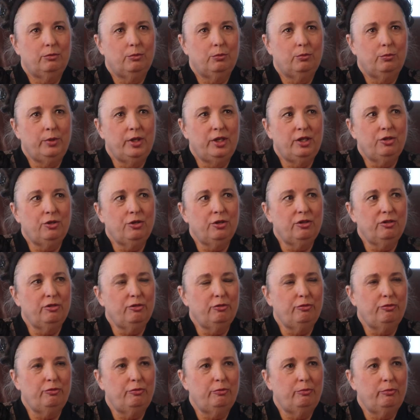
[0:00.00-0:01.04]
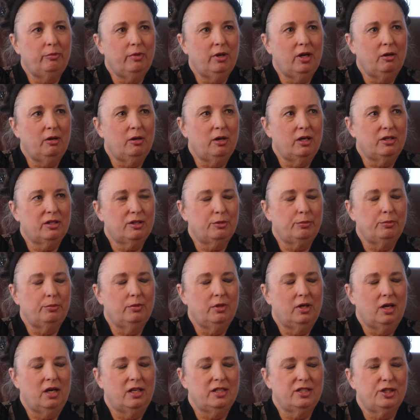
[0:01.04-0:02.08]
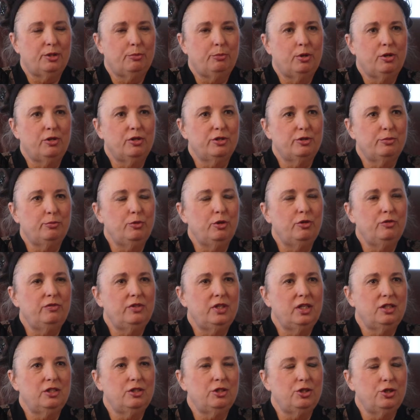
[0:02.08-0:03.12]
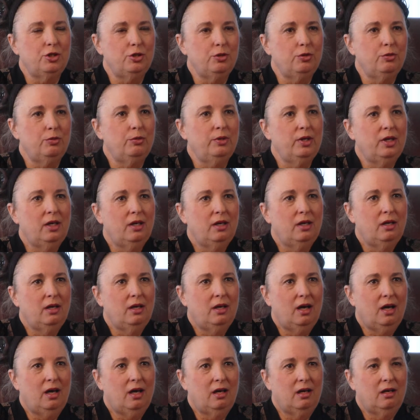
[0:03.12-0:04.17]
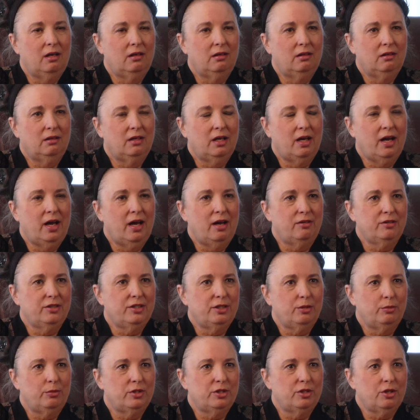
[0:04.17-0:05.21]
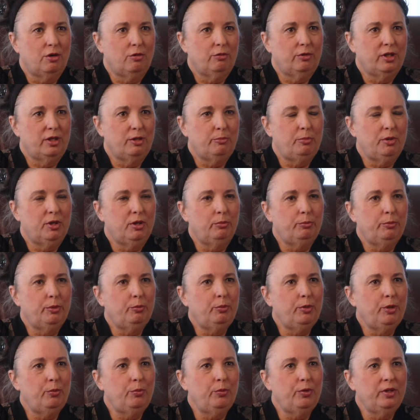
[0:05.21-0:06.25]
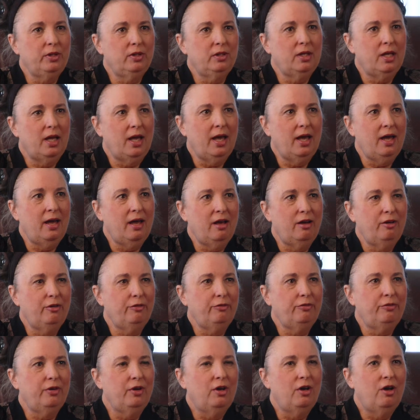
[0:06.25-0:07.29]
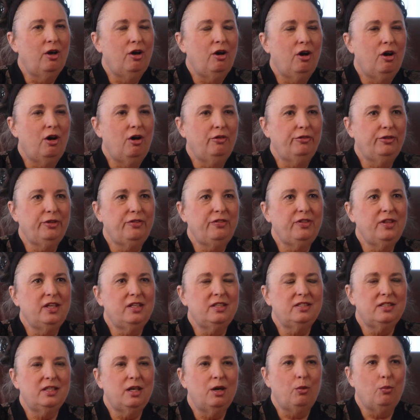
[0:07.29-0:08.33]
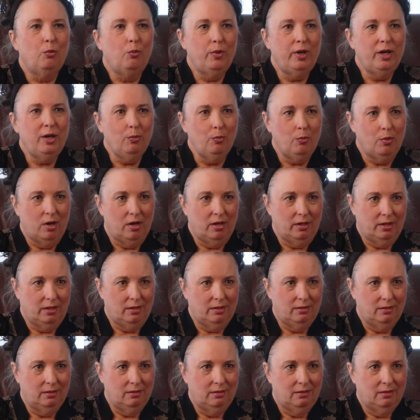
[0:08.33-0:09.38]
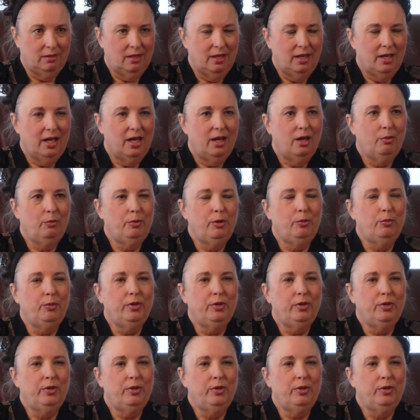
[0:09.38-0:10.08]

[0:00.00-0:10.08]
We could have, I suppose, moved into a house that was already built, but we wouldn't have all the things that we wanted. And we